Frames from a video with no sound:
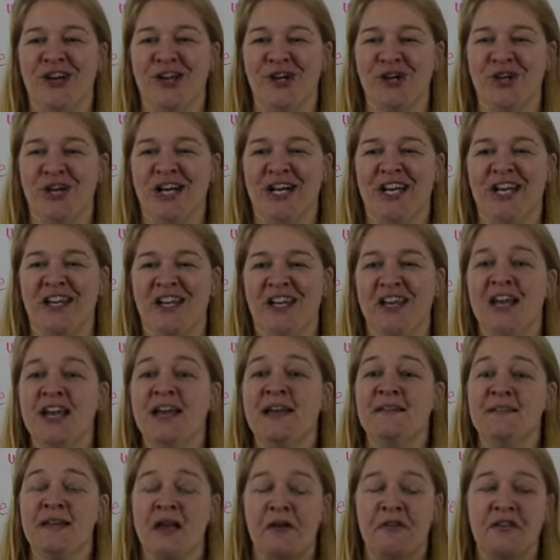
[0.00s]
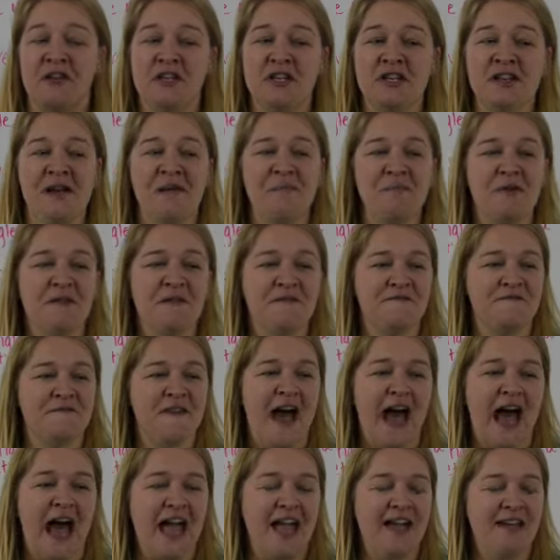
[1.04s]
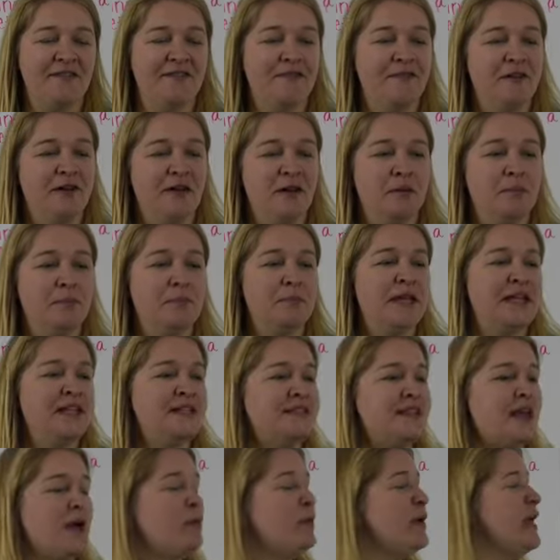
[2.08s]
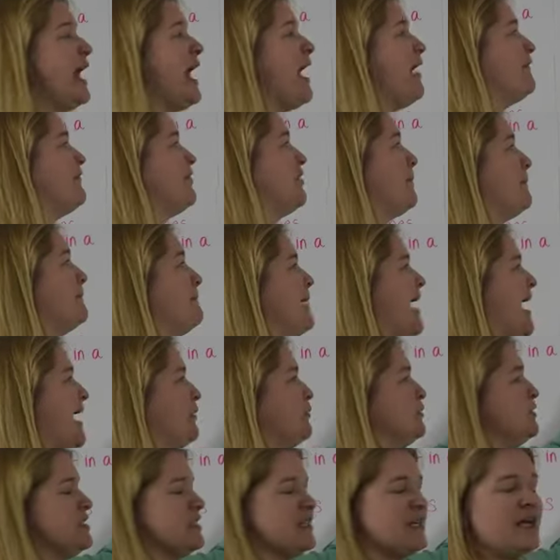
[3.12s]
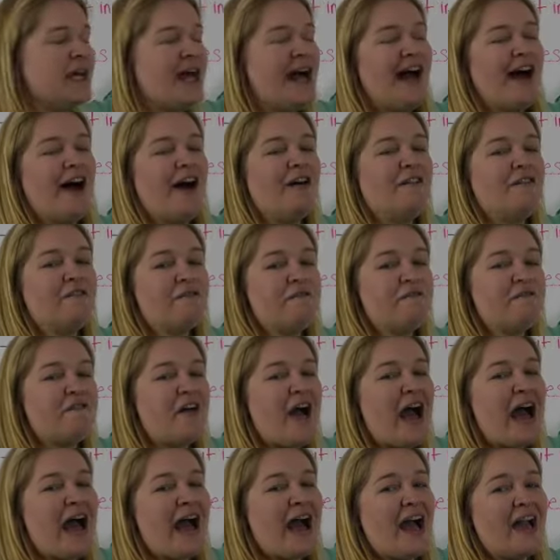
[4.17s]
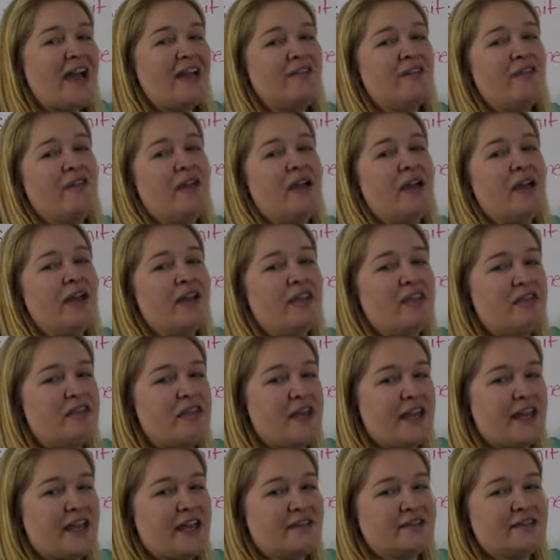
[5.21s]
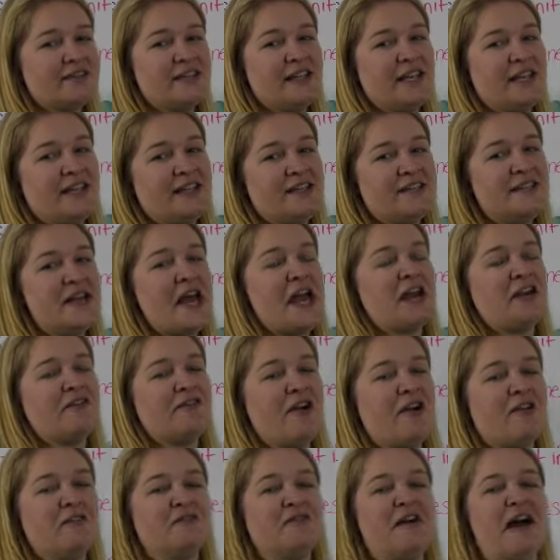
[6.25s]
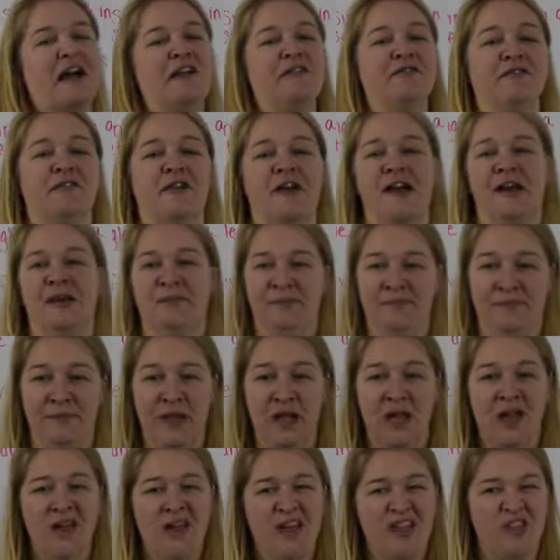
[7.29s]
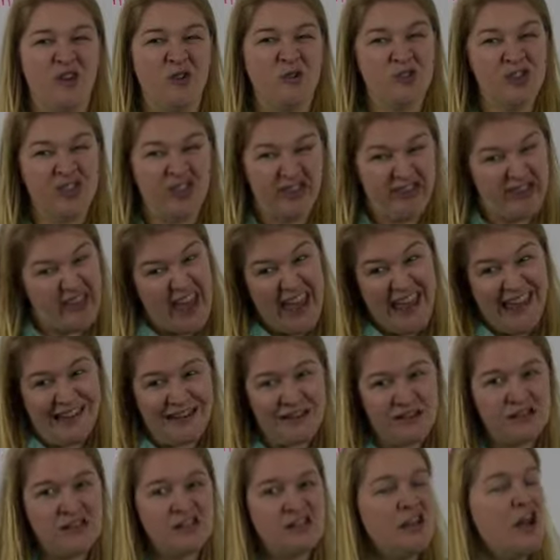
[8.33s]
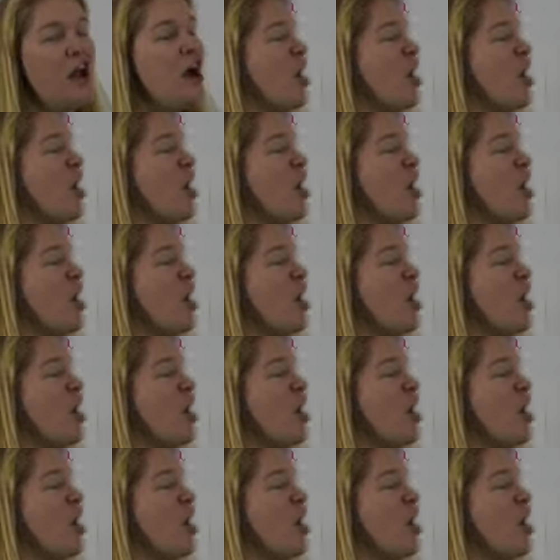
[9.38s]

good. Now the number 5 means that we have an amount of 5 things inside of our 5-frame. Those things